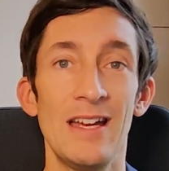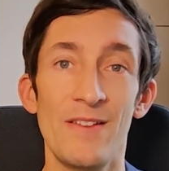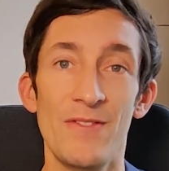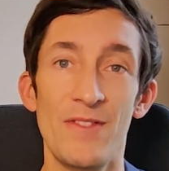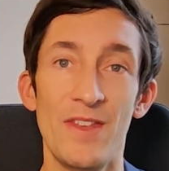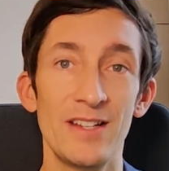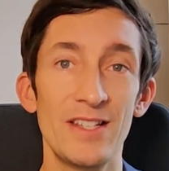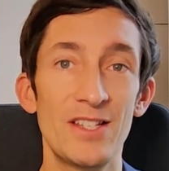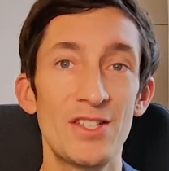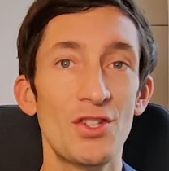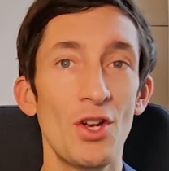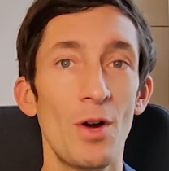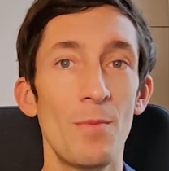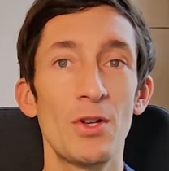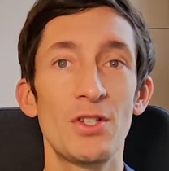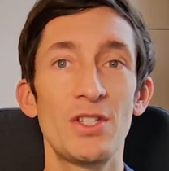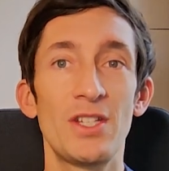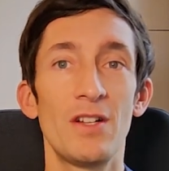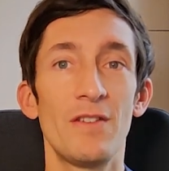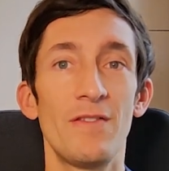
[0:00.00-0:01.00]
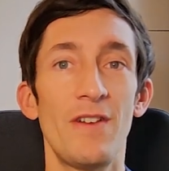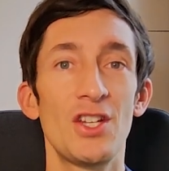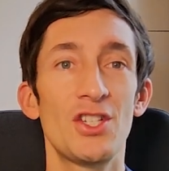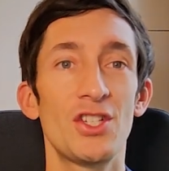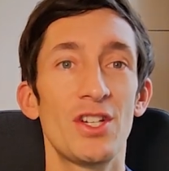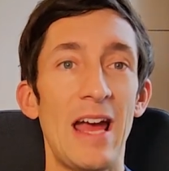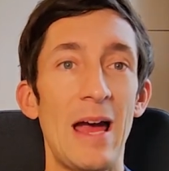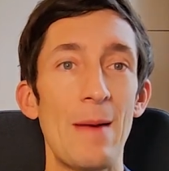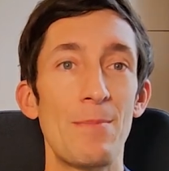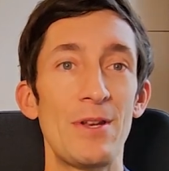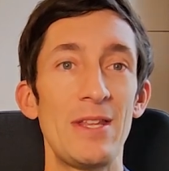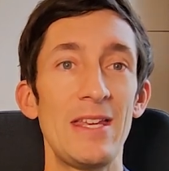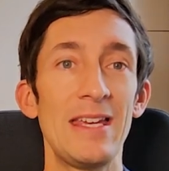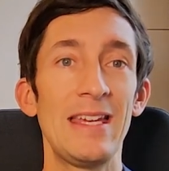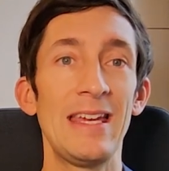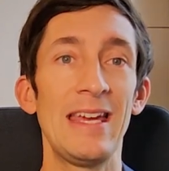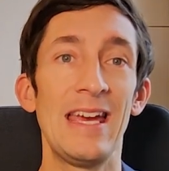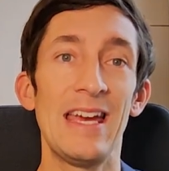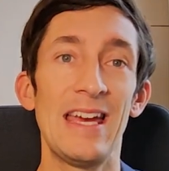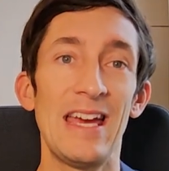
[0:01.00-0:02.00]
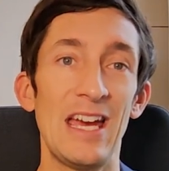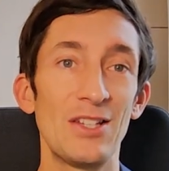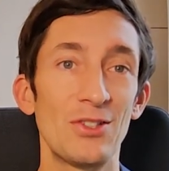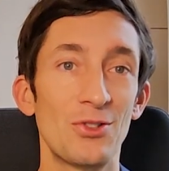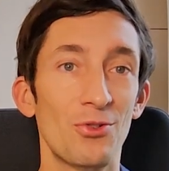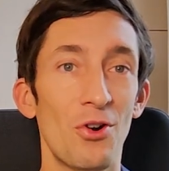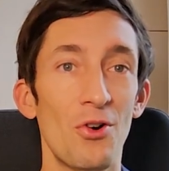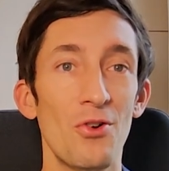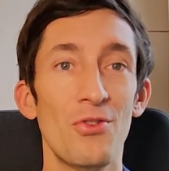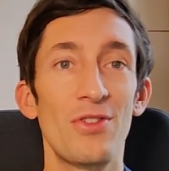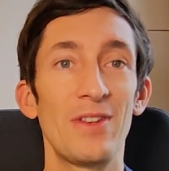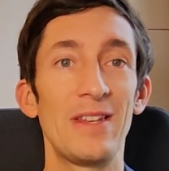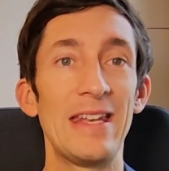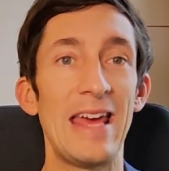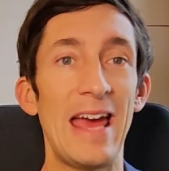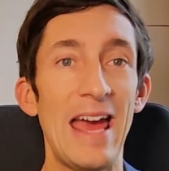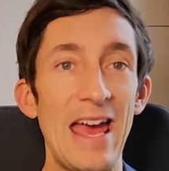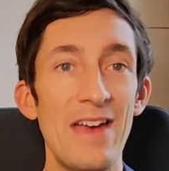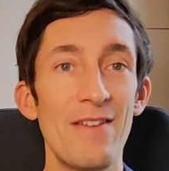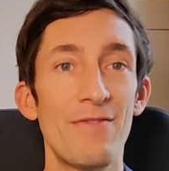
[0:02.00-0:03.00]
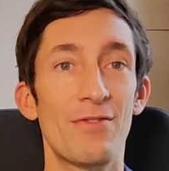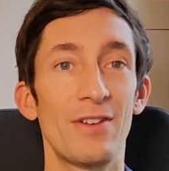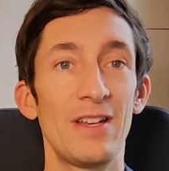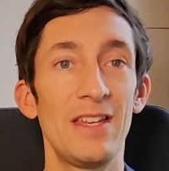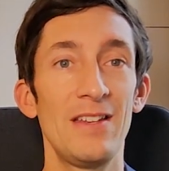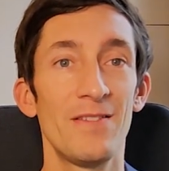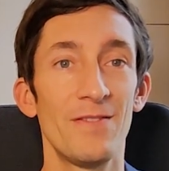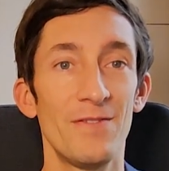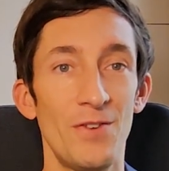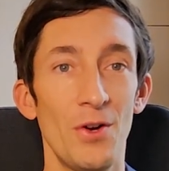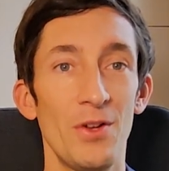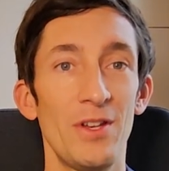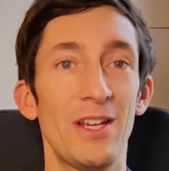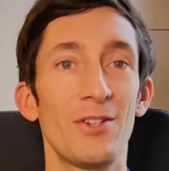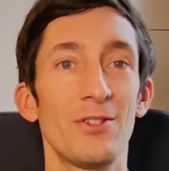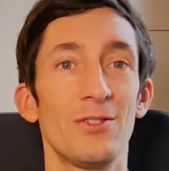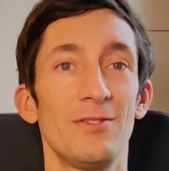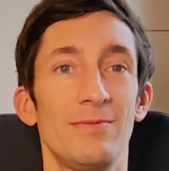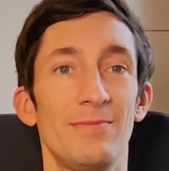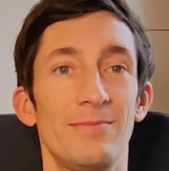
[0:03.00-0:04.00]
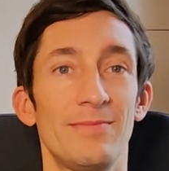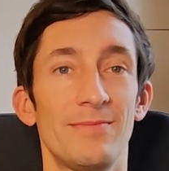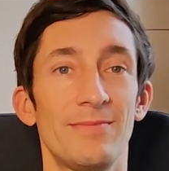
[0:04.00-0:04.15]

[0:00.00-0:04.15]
There is so much innovation happening and growth in every vertical.